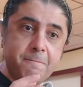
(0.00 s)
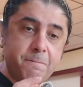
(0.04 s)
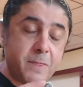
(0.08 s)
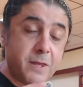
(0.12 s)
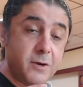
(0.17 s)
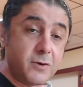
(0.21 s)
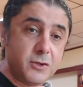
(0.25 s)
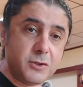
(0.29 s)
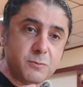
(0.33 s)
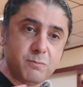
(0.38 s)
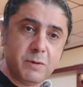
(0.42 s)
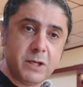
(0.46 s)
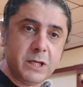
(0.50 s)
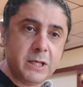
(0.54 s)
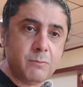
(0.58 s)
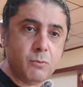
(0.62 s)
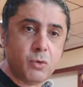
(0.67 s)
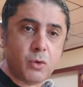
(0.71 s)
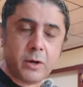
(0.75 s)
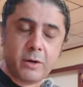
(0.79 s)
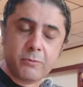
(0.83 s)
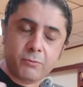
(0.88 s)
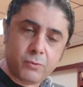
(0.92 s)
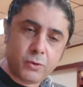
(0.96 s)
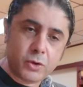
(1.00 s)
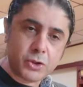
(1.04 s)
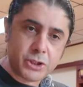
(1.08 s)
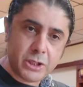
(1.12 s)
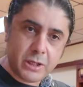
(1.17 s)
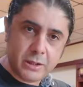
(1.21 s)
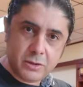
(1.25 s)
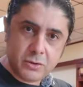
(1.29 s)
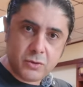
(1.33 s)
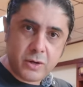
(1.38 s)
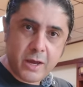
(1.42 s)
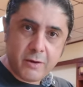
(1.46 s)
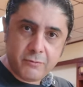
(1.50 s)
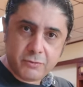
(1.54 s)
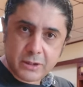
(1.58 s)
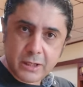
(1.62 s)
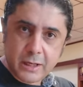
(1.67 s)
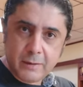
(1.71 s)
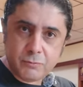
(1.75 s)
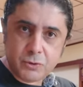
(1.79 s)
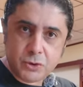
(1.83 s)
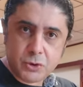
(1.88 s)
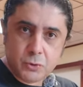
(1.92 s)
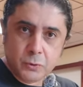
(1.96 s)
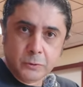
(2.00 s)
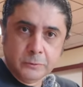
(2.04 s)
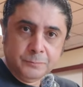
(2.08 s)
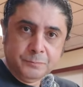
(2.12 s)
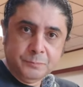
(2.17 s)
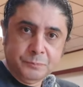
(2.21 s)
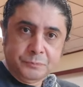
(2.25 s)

There is many more. Unfortunately, I don't have time to